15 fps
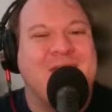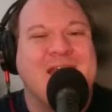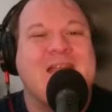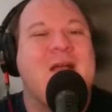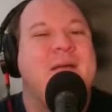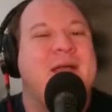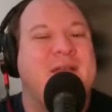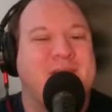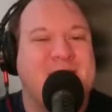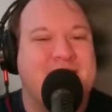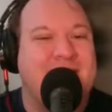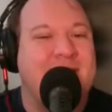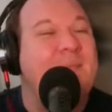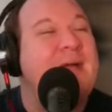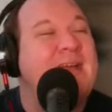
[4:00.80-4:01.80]
they come out in
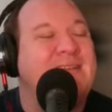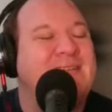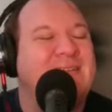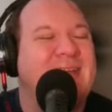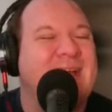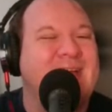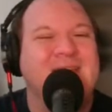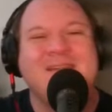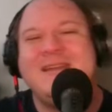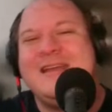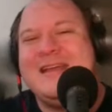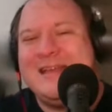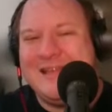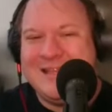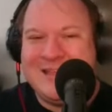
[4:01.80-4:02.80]
the end. Imagine that.
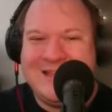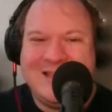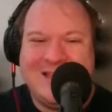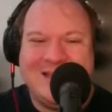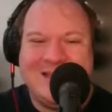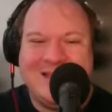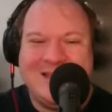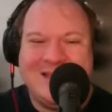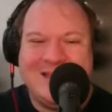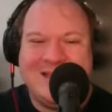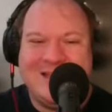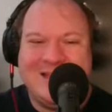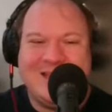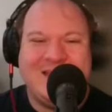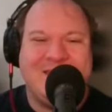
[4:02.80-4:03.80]
Then
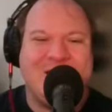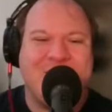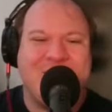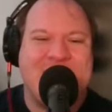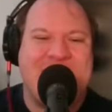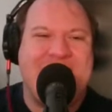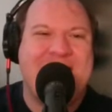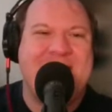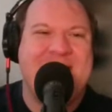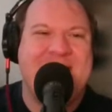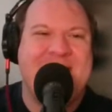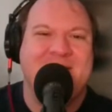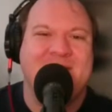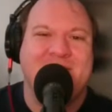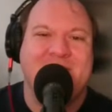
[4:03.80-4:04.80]
we have
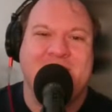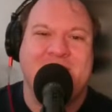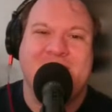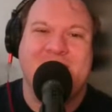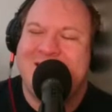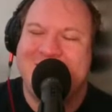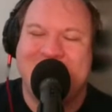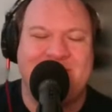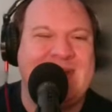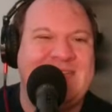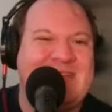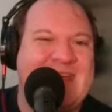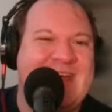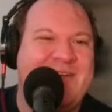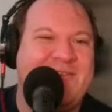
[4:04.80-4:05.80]
Strange
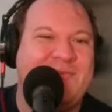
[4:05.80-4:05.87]
Tales